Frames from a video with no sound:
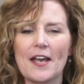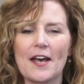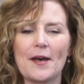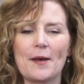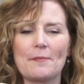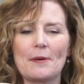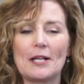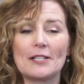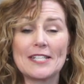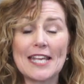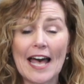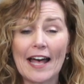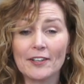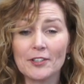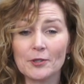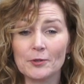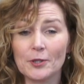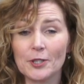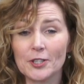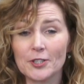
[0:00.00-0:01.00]
I'll tell
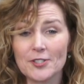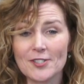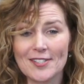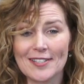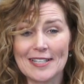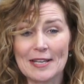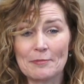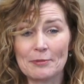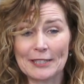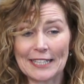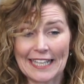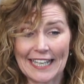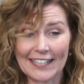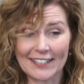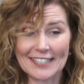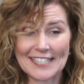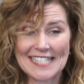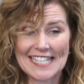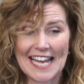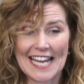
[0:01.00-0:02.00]
you, her celebrity
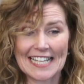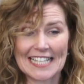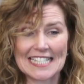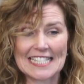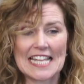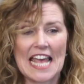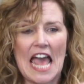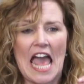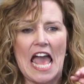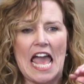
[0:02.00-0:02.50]
hairstylist